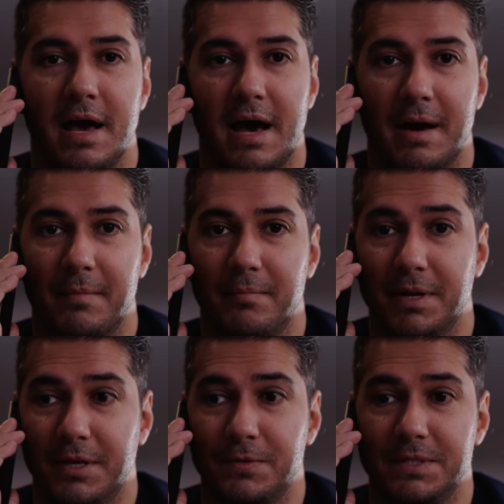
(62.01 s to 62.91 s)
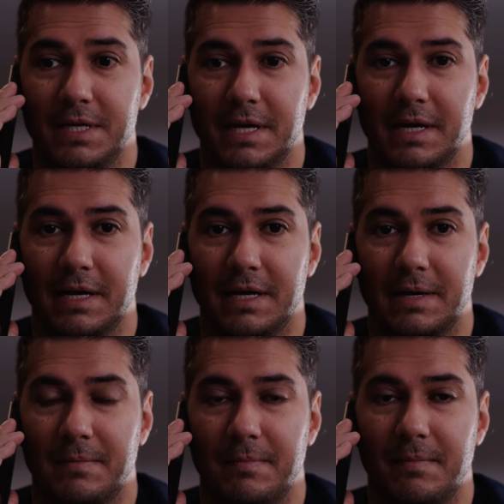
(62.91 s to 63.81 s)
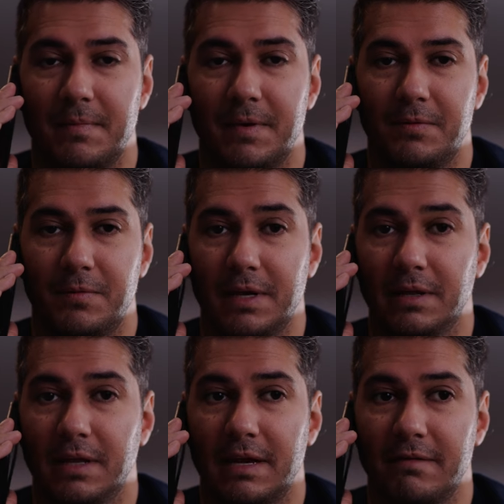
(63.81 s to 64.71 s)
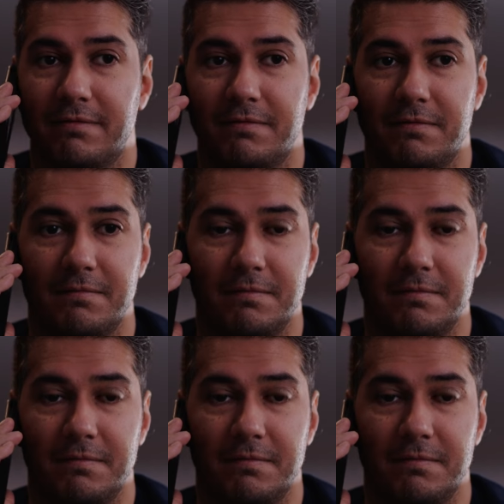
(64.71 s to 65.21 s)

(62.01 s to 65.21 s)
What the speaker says: but using real-life